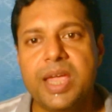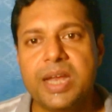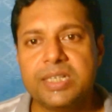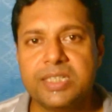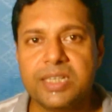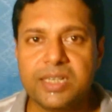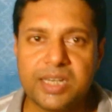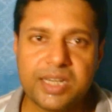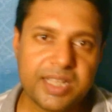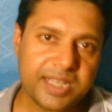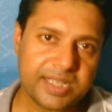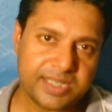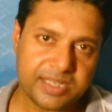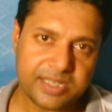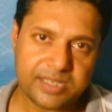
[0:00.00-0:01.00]
In certain
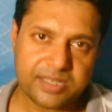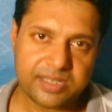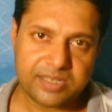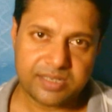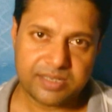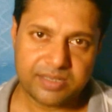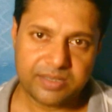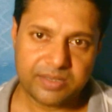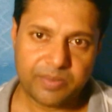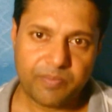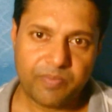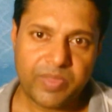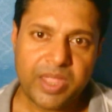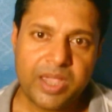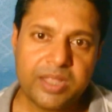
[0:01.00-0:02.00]
cases,
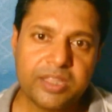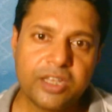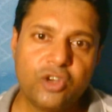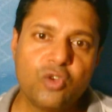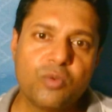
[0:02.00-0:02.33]
the